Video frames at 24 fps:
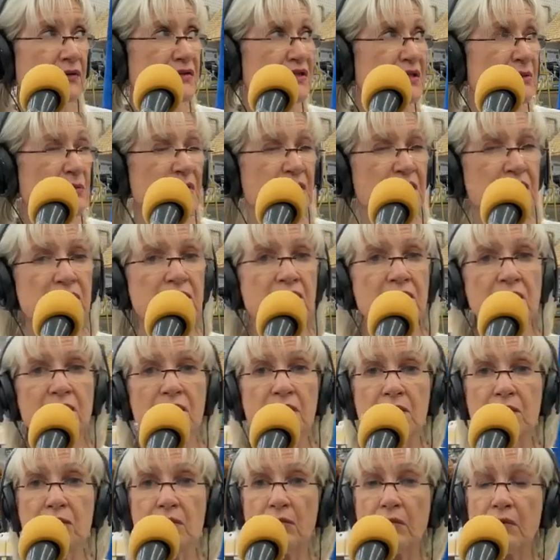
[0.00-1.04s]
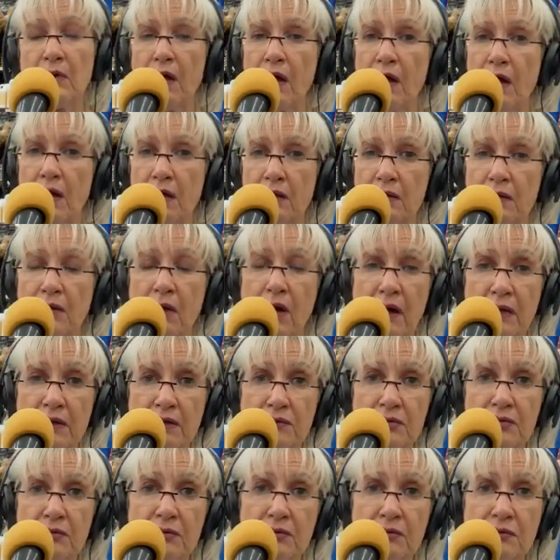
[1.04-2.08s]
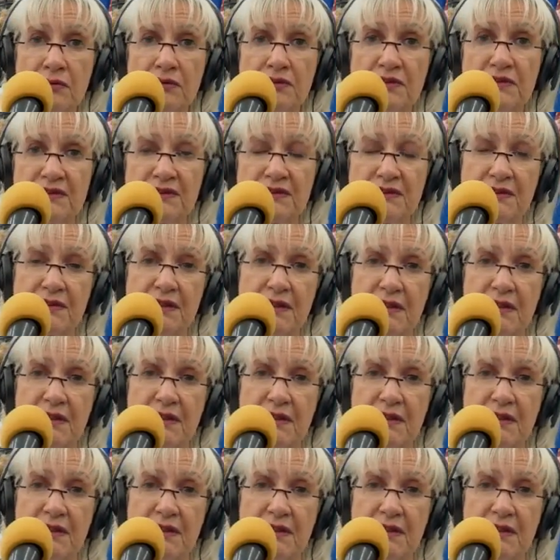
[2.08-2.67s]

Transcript: some of the new lawn tools